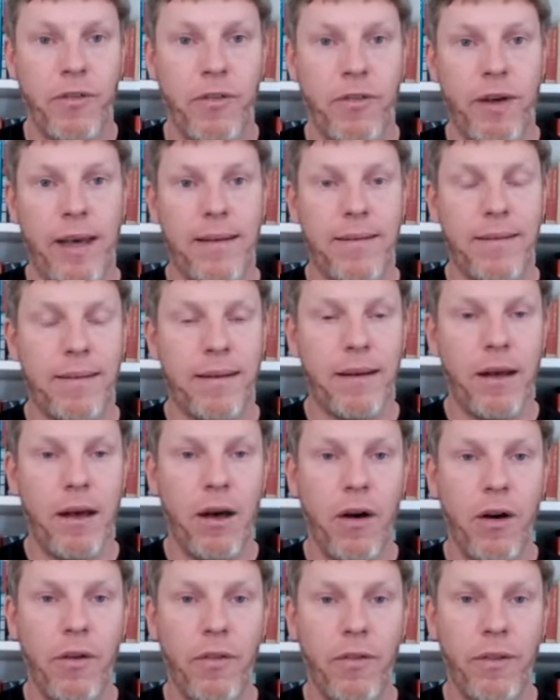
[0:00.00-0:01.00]
effect
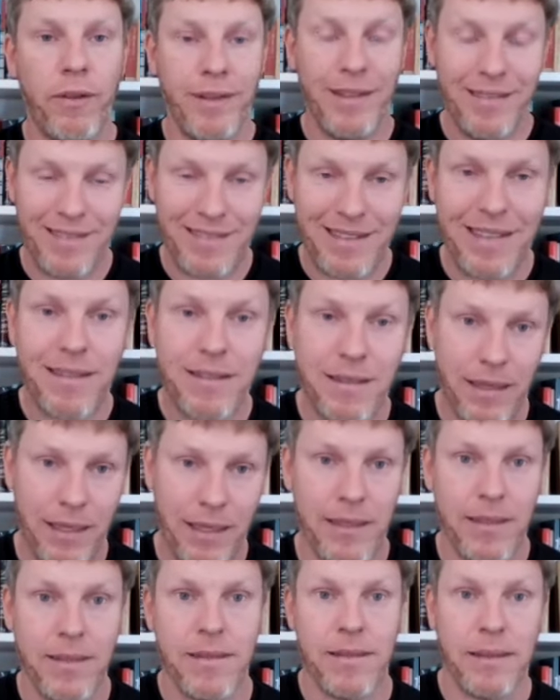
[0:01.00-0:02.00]
of the
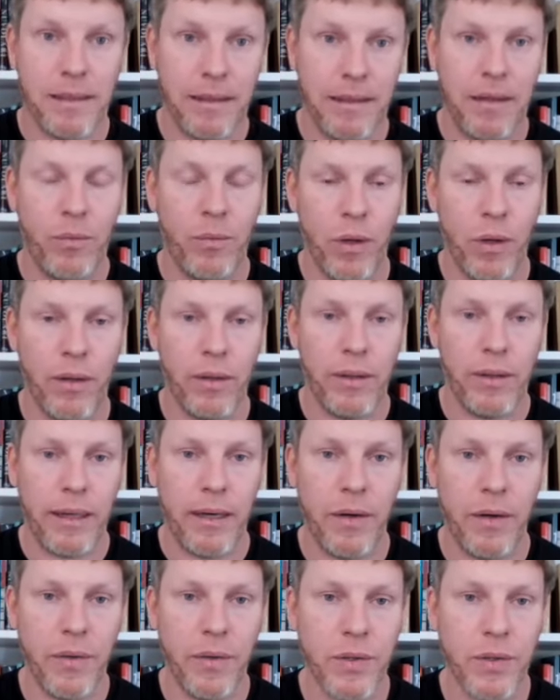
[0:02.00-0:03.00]
details that were on
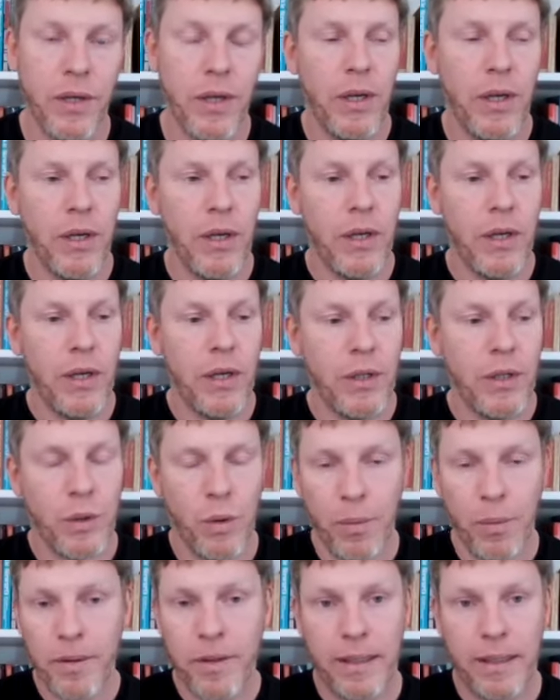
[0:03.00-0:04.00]
cars.
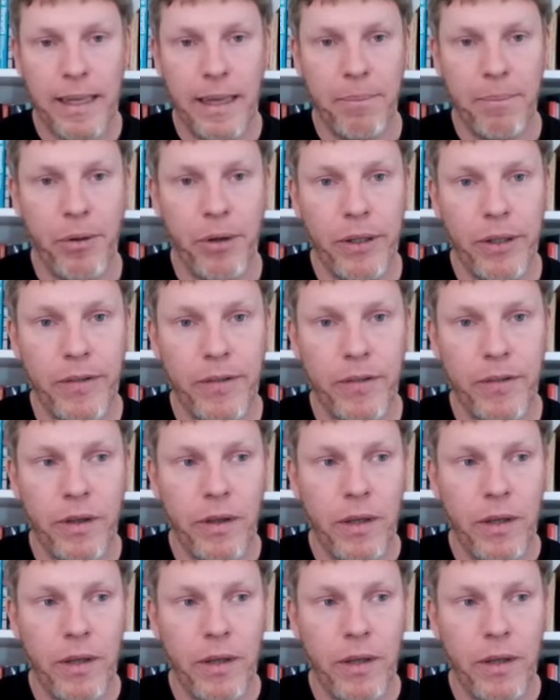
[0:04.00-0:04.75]
So up until that point,